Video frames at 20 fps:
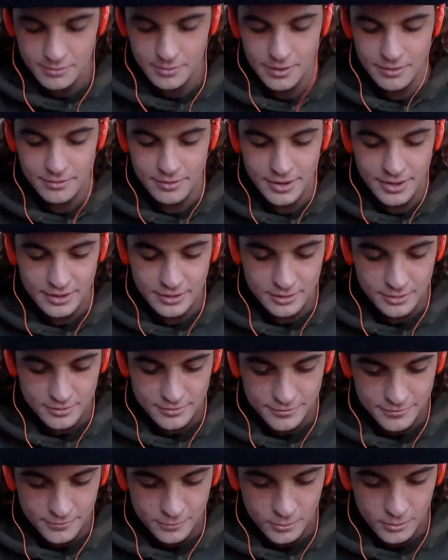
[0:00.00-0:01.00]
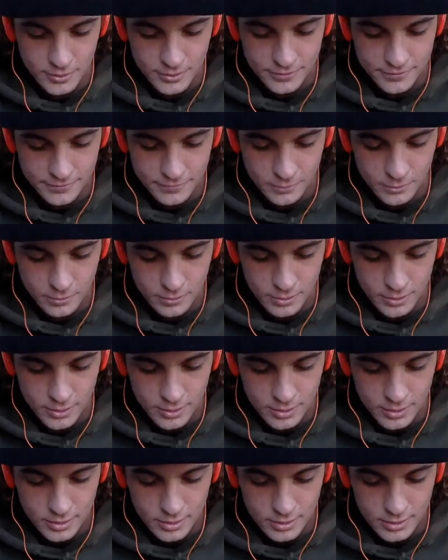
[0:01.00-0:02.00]
Wainwright goes
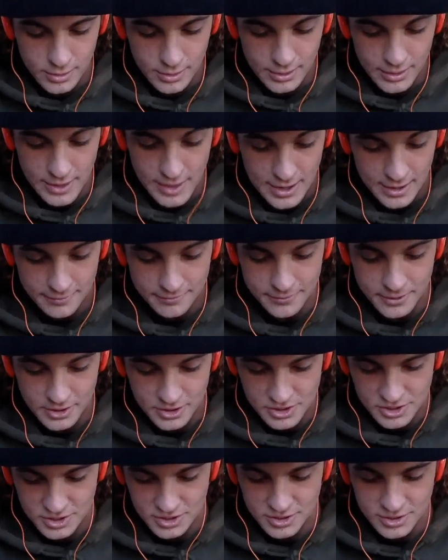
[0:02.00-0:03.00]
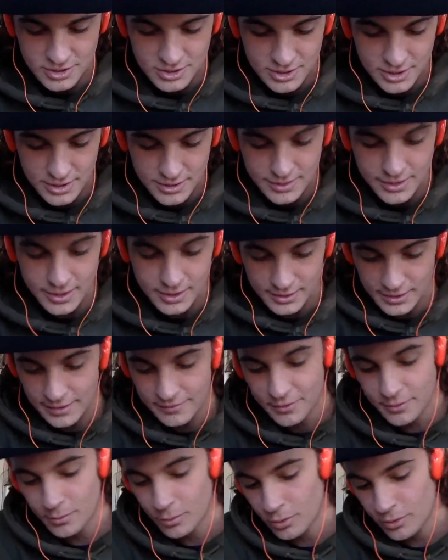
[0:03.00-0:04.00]
44.5 inches, and then
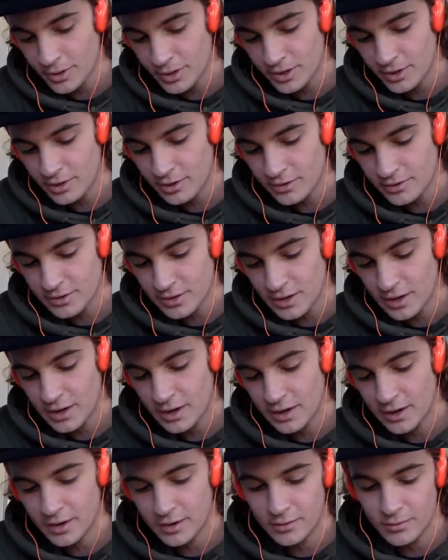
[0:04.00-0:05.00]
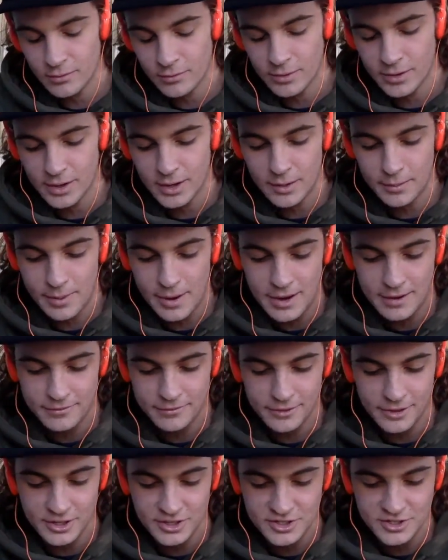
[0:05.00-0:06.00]
11 more years, and it went up half
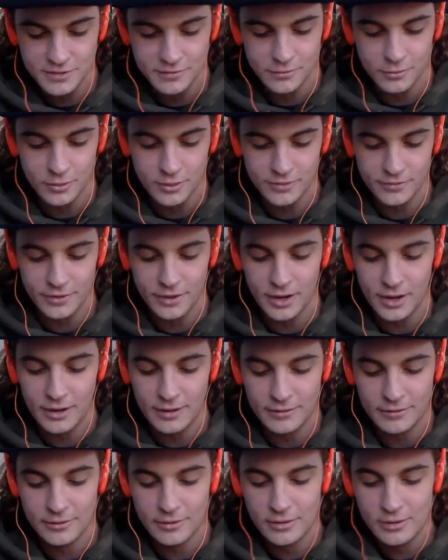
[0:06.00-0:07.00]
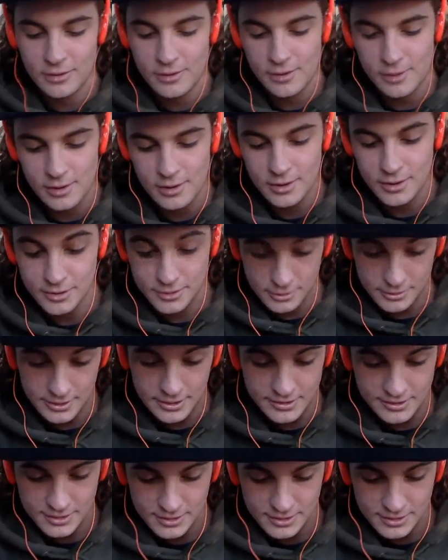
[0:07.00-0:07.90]
an inch to 45. 2011.